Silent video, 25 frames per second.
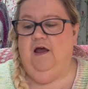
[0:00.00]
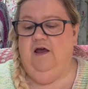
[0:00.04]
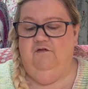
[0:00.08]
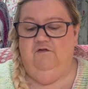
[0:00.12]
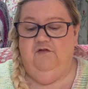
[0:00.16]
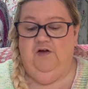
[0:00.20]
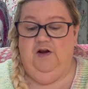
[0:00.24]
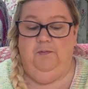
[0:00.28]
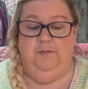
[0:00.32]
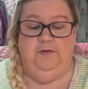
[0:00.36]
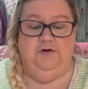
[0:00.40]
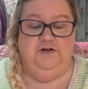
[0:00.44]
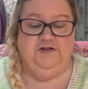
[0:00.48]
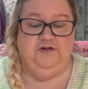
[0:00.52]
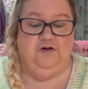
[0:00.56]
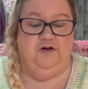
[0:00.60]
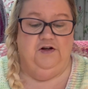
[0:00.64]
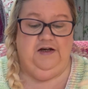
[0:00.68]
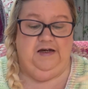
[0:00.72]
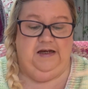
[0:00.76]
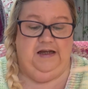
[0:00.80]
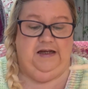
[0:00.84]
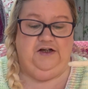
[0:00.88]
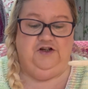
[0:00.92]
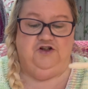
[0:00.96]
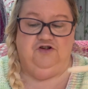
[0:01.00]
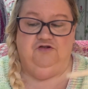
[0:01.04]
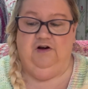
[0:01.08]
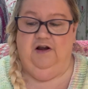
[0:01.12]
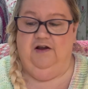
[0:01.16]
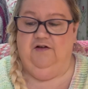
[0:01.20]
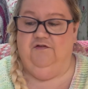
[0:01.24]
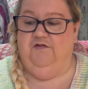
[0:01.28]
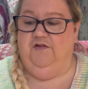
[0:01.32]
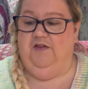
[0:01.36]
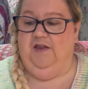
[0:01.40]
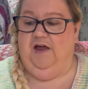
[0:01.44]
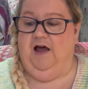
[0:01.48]
If anybody's got a neat
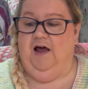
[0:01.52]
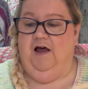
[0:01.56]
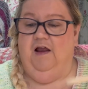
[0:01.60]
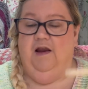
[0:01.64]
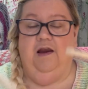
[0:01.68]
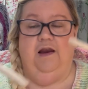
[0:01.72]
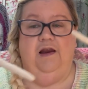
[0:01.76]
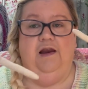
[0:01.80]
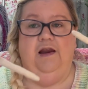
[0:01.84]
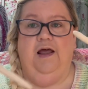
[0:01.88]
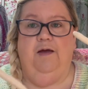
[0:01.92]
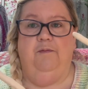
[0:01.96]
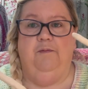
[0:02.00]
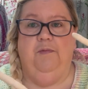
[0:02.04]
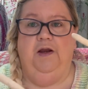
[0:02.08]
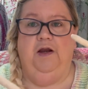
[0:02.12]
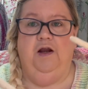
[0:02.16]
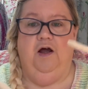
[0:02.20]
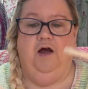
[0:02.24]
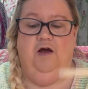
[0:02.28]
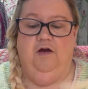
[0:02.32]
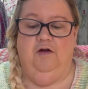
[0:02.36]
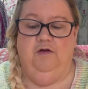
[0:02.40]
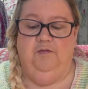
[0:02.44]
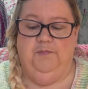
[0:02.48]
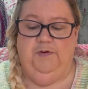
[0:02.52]
trick for that, let me know,